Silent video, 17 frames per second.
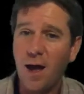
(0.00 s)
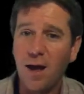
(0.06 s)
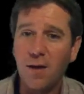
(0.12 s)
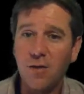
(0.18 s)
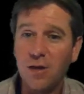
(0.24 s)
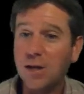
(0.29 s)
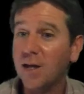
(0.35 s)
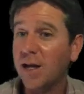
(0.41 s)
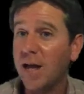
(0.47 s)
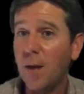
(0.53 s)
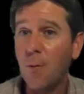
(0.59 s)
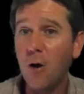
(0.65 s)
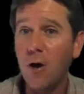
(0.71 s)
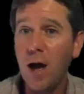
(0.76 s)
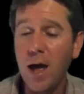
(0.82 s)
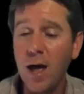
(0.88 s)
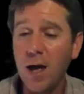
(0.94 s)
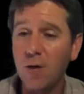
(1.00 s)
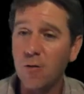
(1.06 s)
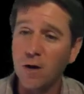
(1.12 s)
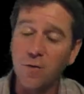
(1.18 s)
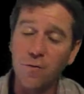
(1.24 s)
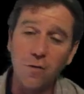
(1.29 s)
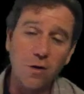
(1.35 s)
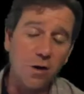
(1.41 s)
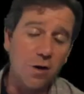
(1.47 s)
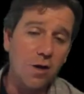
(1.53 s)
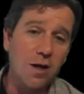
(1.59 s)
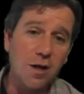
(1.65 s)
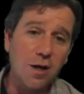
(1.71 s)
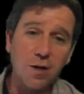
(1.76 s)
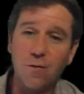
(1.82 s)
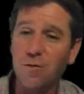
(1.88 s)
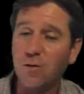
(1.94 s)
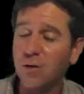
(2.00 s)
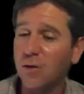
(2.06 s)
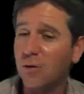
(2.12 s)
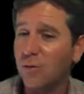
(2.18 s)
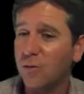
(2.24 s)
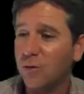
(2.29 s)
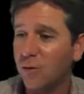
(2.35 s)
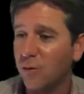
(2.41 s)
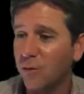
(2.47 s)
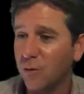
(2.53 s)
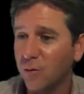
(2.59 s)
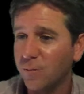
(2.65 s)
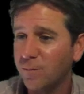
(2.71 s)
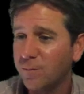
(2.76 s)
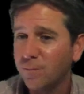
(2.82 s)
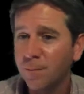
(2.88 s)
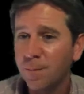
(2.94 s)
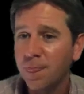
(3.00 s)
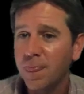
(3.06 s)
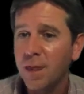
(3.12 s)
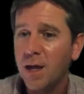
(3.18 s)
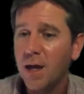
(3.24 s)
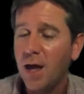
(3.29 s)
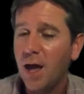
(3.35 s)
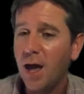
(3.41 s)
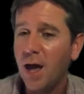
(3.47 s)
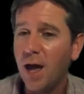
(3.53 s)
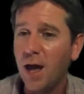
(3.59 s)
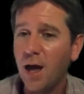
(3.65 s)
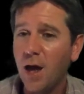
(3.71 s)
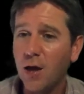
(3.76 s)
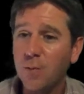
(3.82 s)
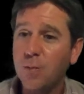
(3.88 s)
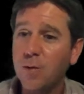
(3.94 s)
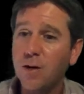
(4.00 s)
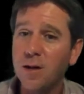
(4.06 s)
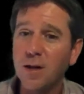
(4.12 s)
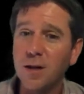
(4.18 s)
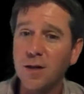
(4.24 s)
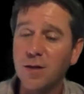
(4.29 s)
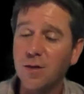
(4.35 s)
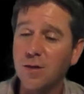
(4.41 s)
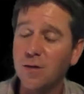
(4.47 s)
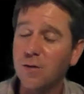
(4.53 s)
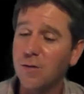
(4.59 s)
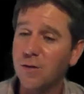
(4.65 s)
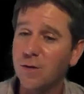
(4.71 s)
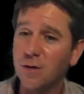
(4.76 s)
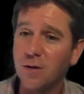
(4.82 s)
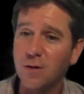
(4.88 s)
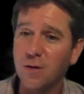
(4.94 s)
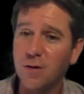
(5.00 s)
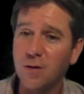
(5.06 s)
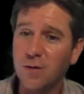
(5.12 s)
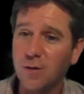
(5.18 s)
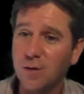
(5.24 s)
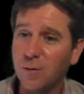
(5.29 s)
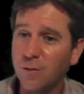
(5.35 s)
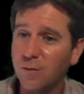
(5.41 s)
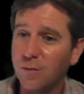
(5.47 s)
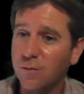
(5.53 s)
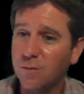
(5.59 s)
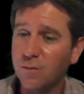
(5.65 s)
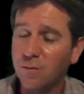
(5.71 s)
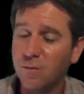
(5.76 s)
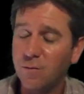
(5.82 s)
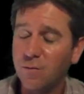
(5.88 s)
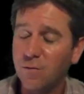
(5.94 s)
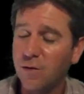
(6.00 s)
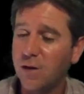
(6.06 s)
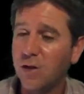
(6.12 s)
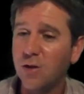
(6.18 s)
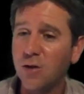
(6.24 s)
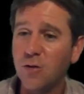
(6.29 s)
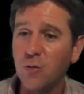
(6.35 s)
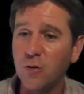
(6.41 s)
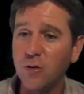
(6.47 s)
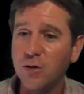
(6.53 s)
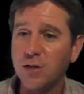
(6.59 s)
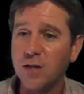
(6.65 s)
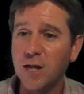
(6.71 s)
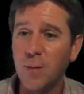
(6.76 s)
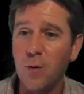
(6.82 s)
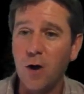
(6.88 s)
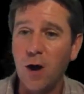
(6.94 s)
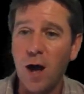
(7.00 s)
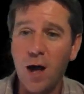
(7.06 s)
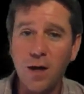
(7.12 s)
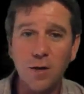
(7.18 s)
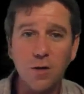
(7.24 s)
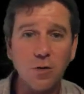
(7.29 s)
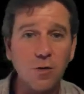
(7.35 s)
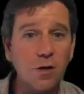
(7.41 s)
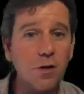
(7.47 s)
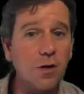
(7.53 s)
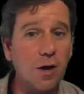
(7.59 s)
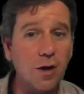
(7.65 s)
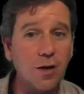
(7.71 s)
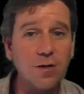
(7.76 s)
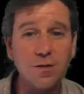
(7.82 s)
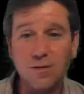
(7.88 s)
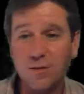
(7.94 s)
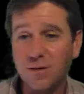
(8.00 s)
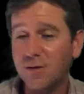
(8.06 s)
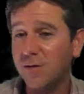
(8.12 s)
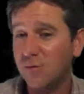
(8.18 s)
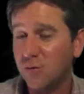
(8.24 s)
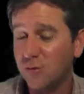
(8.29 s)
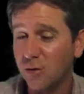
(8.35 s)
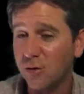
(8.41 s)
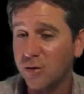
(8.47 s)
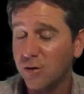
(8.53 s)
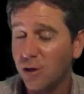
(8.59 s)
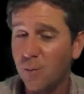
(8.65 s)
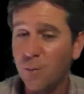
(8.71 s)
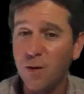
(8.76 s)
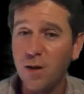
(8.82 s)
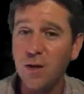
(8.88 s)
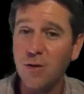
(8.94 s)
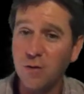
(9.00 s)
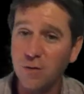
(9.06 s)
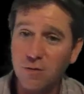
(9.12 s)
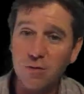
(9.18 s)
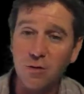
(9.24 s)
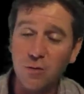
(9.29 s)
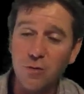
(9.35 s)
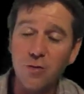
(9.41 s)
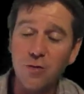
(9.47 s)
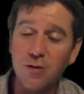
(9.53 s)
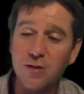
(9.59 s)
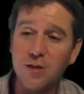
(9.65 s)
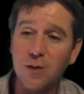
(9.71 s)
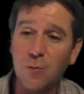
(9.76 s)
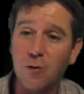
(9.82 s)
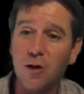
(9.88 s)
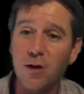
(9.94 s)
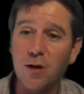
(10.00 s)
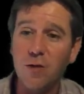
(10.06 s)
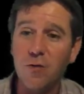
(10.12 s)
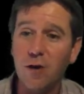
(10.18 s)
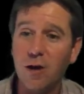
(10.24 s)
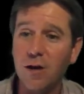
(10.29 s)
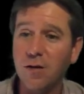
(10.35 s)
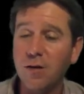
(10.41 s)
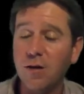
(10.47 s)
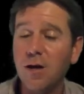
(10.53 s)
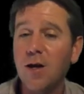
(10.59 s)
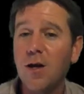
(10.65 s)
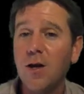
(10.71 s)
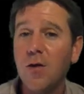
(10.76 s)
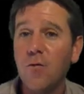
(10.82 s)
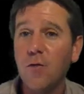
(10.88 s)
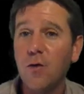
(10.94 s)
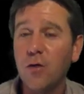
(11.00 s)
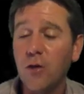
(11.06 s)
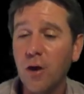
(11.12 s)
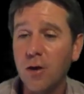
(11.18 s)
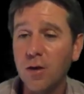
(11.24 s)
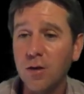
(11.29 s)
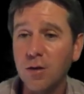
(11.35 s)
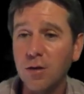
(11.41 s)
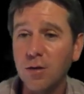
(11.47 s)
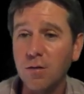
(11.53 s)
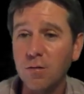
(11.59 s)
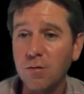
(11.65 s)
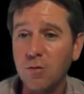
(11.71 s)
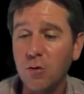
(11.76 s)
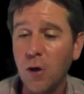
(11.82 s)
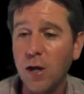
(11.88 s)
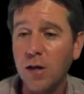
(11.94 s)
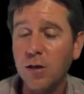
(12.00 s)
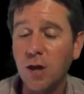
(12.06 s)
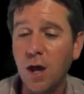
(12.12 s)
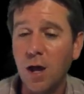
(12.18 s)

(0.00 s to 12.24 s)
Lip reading: things like MRI, right? If you're lucky enough to go to a hospital and your physician orders an MRI, it's going to cost the insurance company or you or someone around $4,000 US.